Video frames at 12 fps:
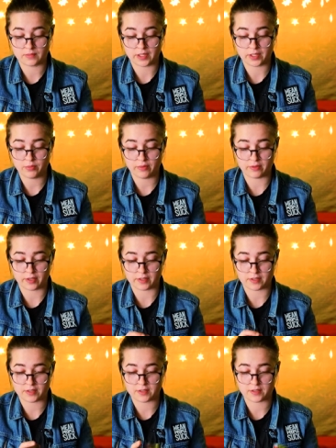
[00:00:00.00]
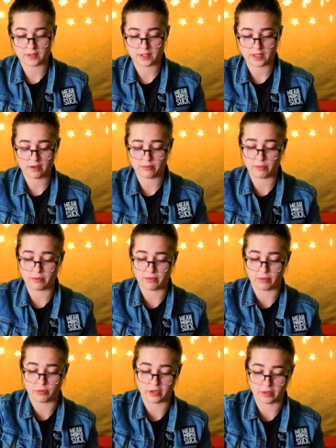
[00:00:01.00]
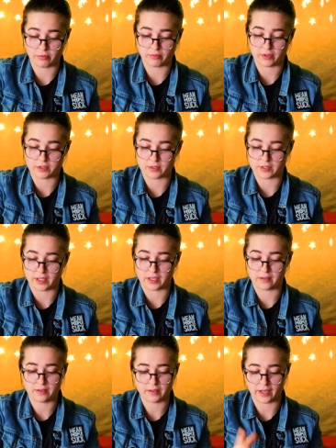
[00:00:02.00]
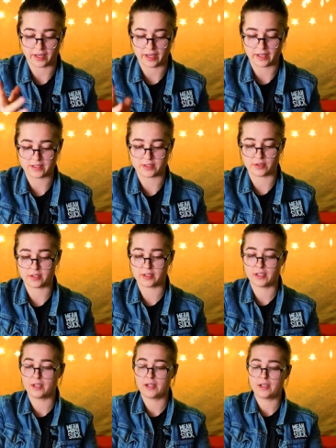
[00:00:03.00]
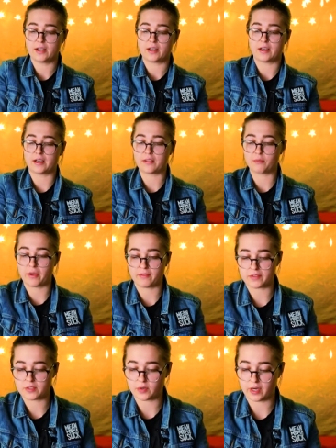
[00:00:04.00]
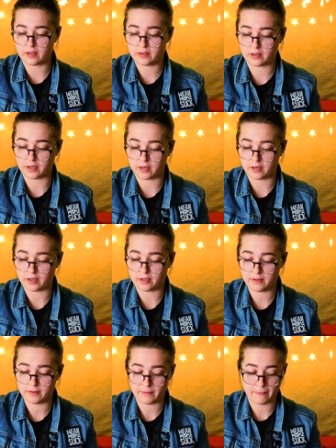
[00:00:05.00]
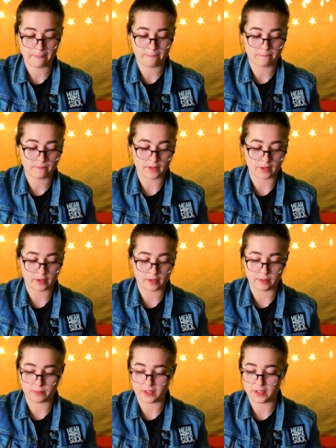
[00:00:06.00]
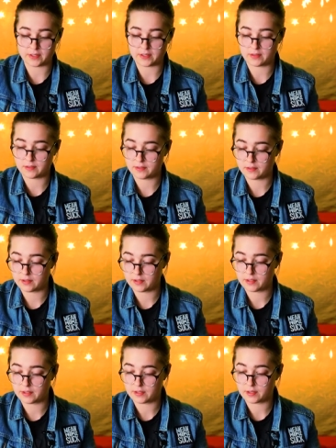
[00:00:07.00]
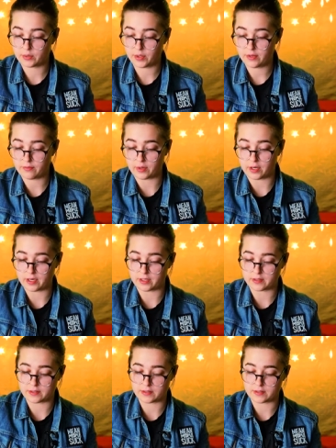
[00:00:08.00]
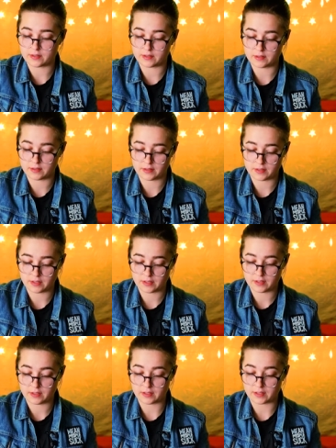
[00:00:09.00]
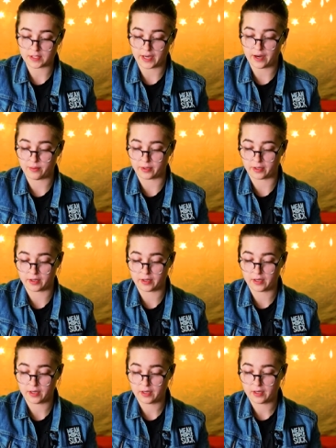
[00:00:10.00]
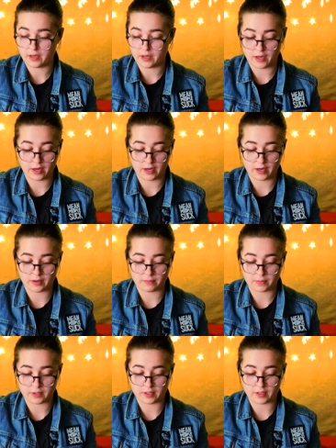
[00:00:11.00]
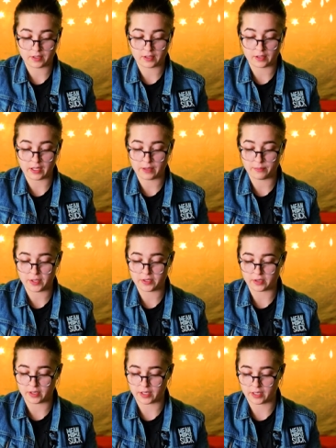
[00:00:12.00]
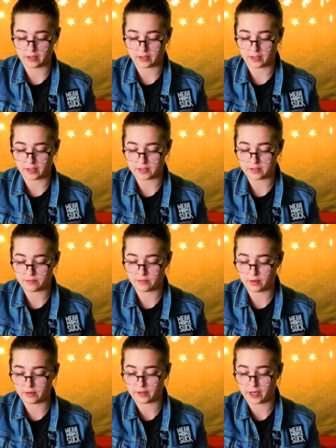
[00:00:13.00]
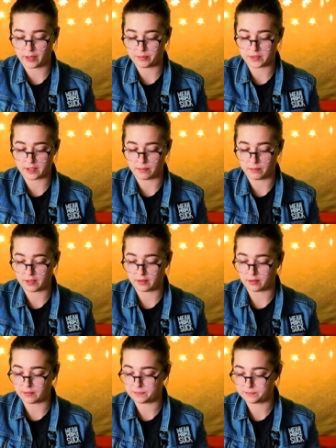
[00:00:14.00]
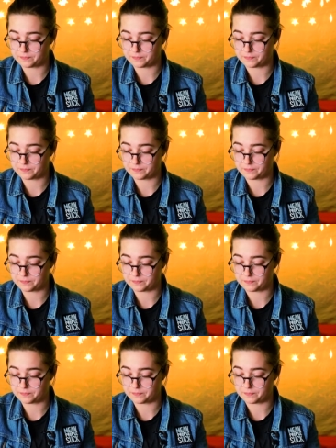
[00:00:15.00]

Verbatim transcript: in reverse. I can't remember if I'm reading reversals again. Okay, yeah, let's do it. We have the Strength card, the Hermit, Queen of Wands, the Tower. A lot of major arcana cards. Four of Cups in the middle,